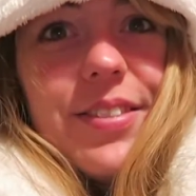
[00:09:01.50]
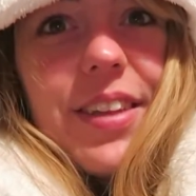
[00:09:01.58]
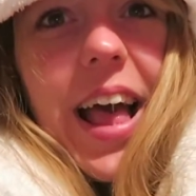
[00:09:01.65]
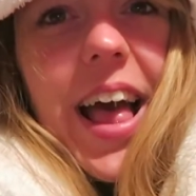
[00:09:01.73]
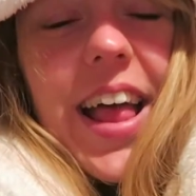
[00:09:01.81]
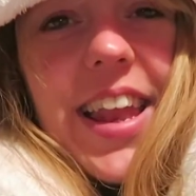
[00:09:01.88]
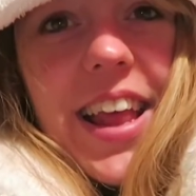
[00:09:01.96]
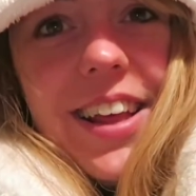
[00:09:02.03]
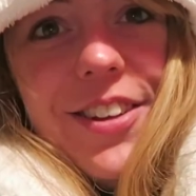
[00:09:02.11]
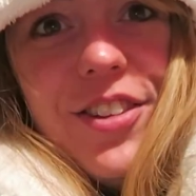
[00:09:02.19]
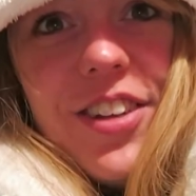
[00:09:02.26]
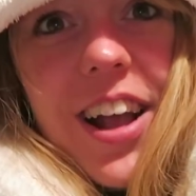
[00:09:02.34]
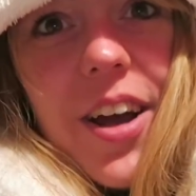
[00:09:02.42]
Had a
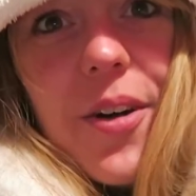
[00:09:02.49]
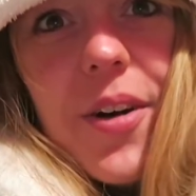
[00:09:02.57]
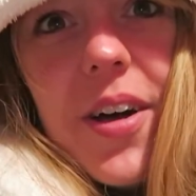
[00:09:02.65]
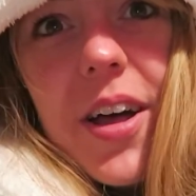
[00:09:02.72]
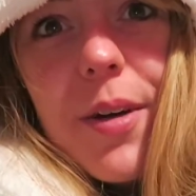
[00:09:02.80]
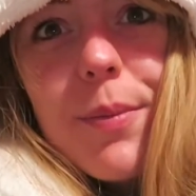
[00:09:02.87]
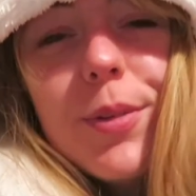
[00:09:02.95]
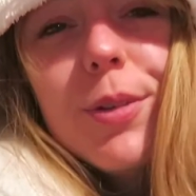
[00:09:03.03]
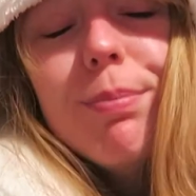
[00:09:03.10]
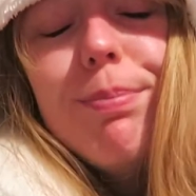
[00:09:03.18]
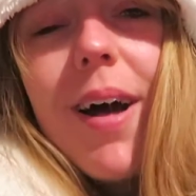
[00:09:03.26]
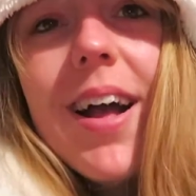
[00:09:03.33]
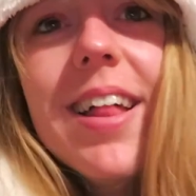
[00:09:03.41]
shower, I'm
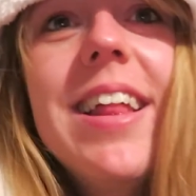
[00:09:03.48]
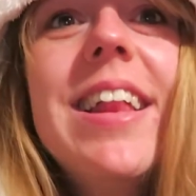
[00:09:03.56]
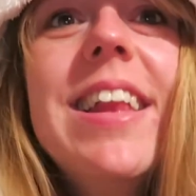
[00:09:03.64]
sparkly